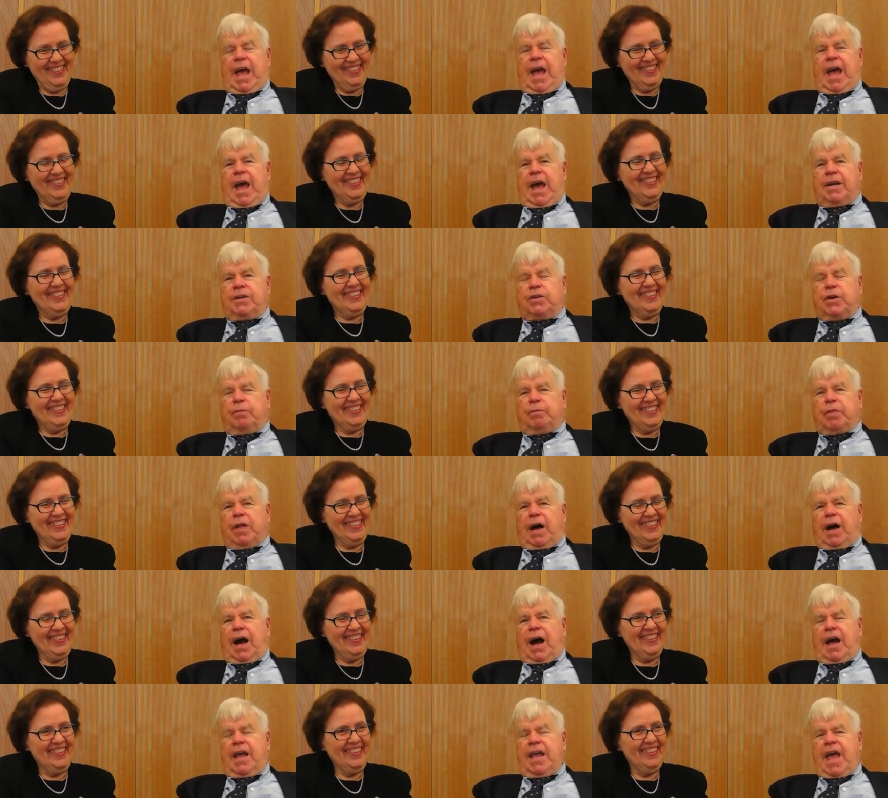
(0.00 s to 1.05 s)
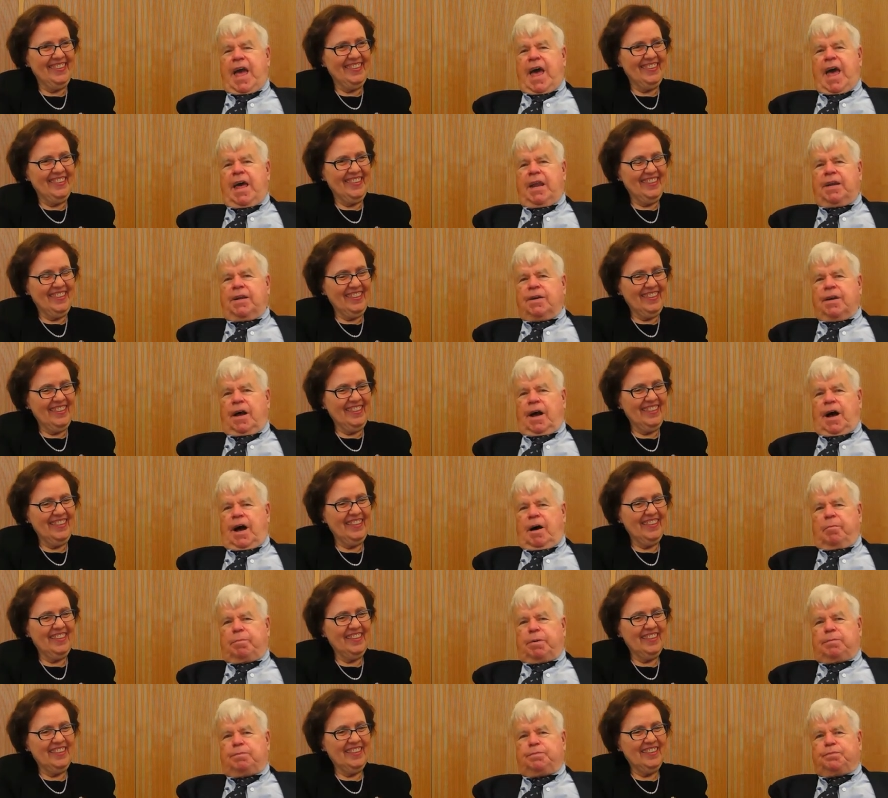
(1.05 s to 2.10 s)
Speaker 1: And I added
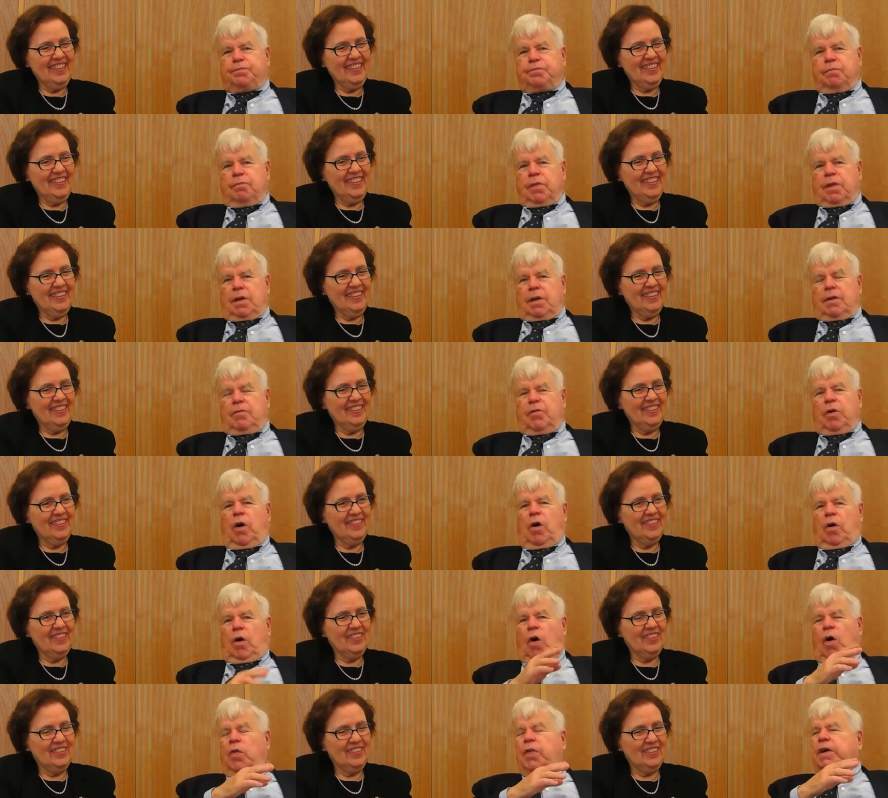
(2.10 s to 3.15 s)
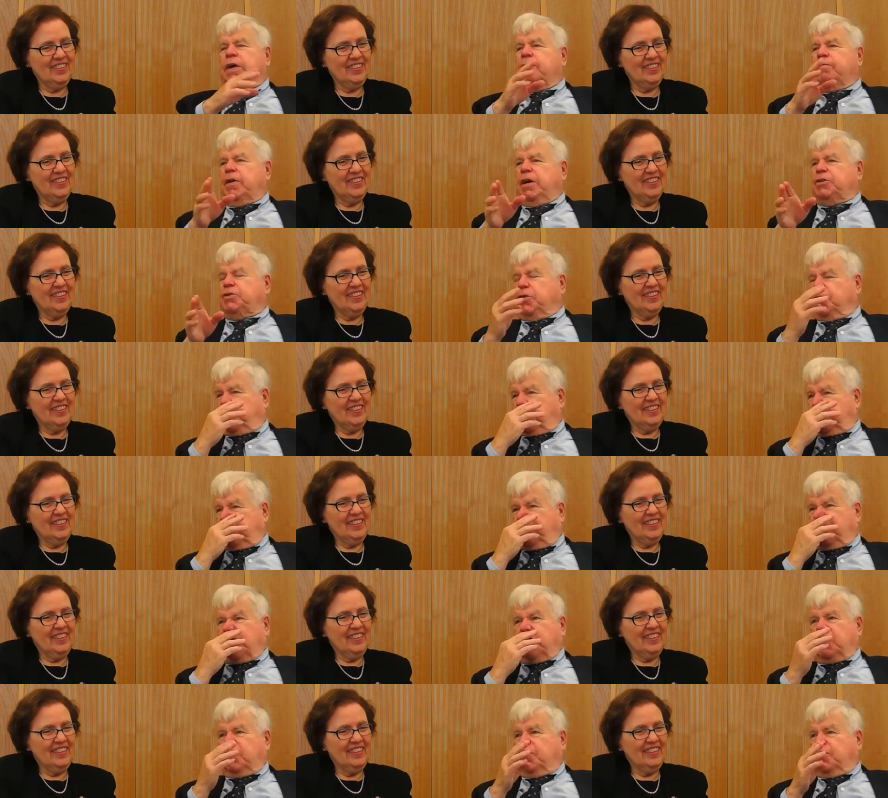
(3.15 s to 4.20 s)
up all the conventions that have
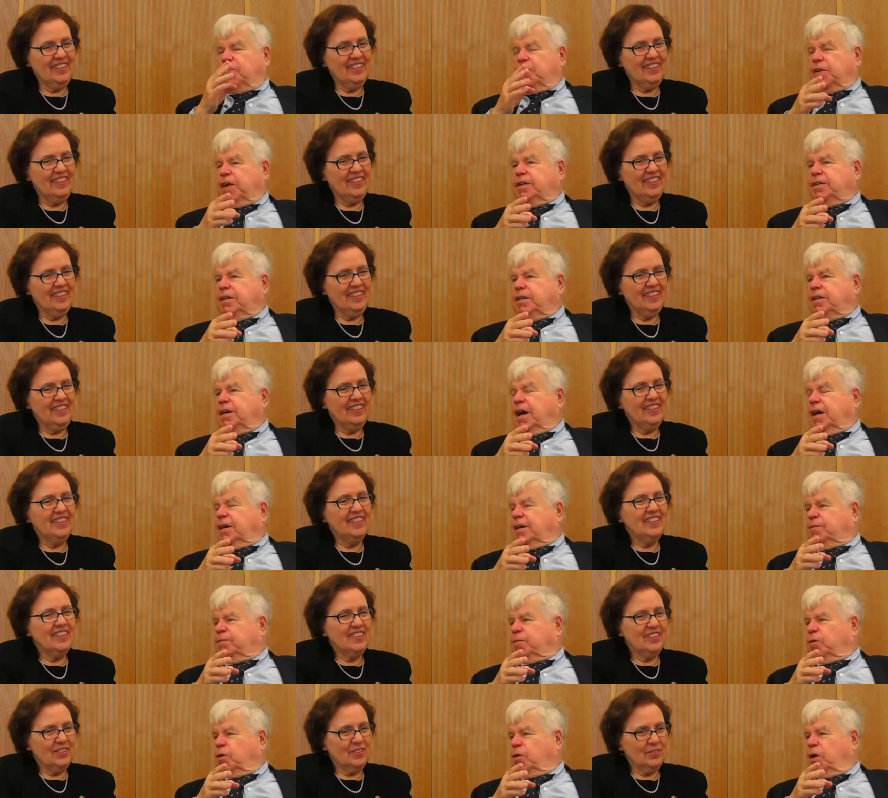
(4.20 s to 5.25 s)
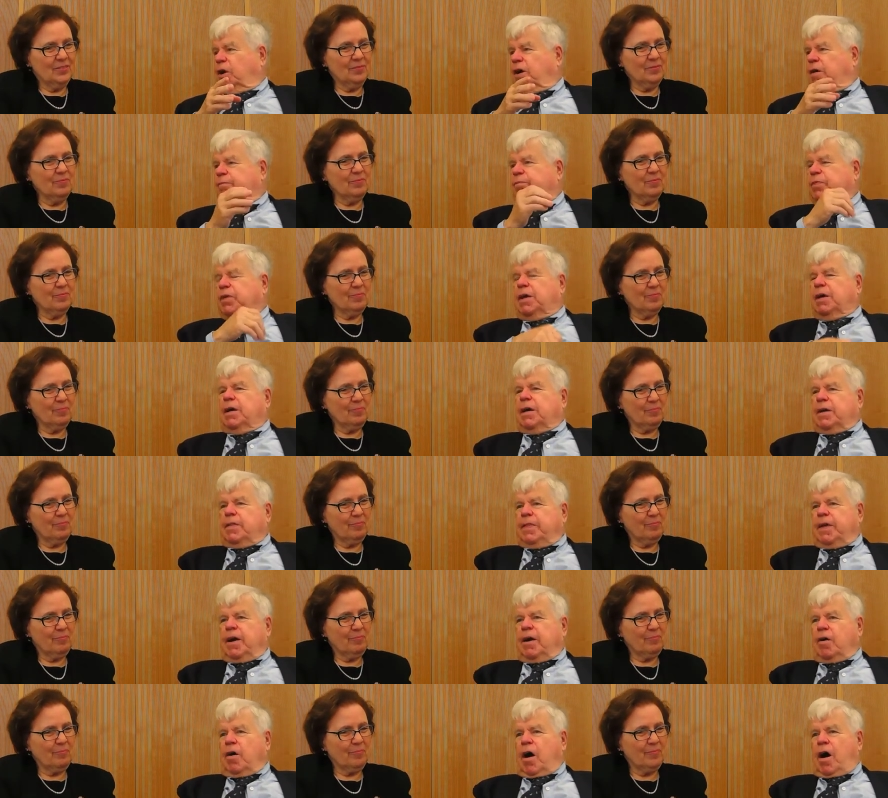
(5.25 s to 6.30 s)
occurred since 1894. Mhm.
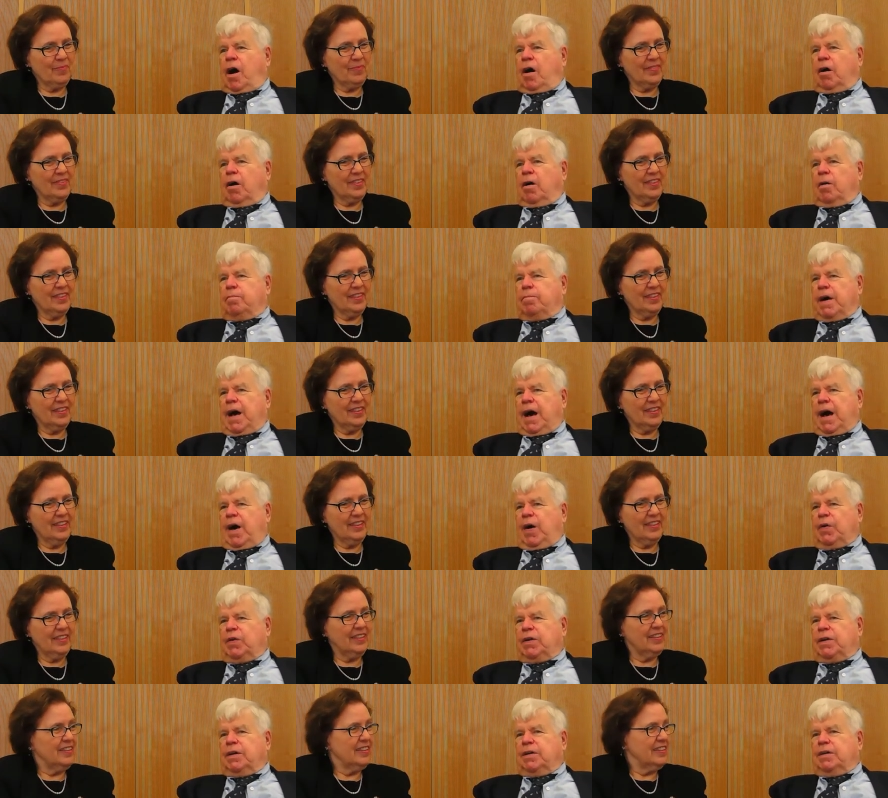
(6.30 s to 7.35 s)
There are about,